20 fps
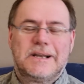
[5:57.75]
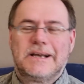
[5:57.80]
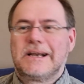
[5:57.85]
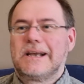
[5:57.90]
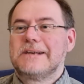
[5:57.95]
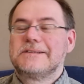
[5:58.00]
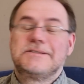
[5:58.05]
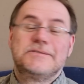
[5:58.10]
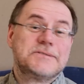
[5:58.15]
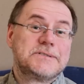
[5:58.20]

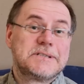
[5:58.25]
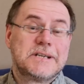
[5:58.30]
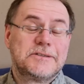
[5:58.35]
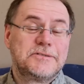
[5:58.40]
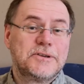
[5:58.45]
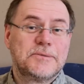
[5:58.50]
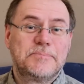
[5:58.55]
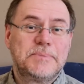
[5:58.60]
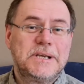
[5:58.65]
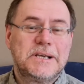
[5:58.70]
like as you
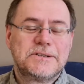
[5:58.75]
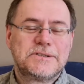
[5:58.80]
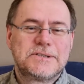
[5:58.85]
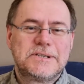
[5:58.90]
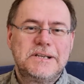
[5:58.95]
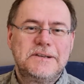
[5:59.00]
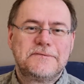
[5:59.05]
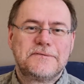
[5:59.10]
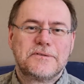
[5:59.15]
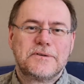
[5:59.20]
start your
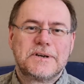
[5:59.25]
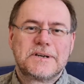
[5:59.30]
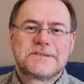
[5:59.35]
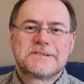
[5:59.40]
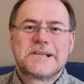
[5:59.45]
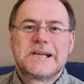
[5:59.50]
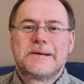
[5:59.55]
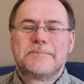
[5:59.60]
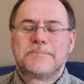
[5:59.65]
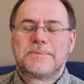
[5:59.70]
PhD, for
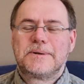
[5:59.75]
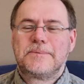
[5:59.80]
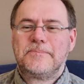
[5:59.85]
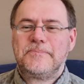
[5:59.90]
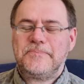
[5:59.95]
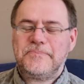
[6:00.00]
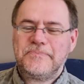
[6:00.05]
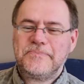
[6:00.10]
example.